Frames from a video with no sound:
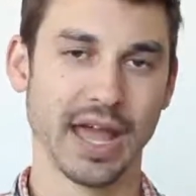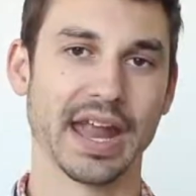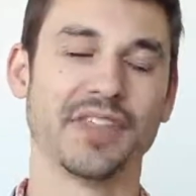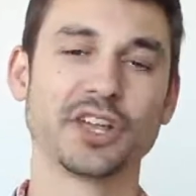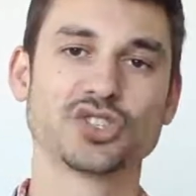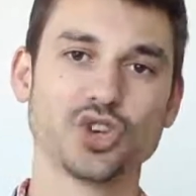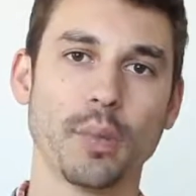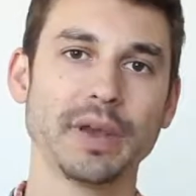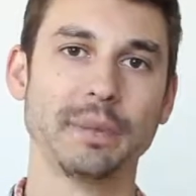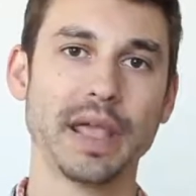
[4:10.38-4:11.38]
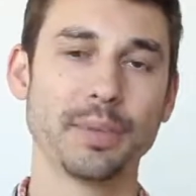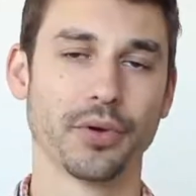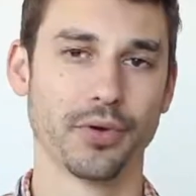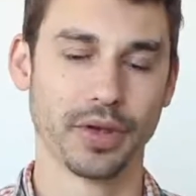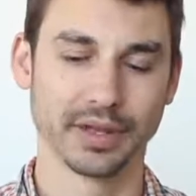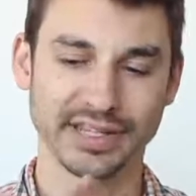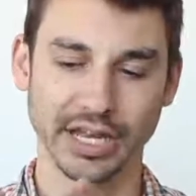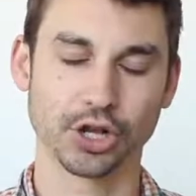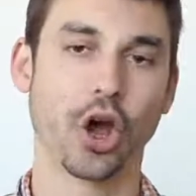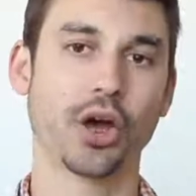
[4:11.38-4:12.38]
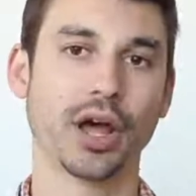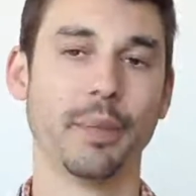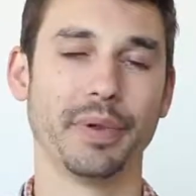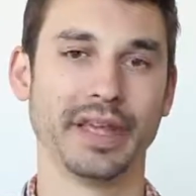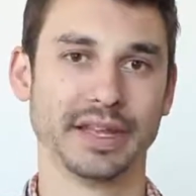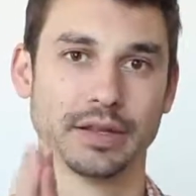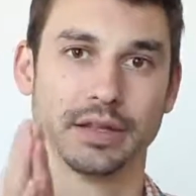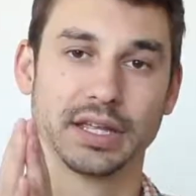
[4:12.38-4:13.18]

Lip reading: And I think so many people get caught up in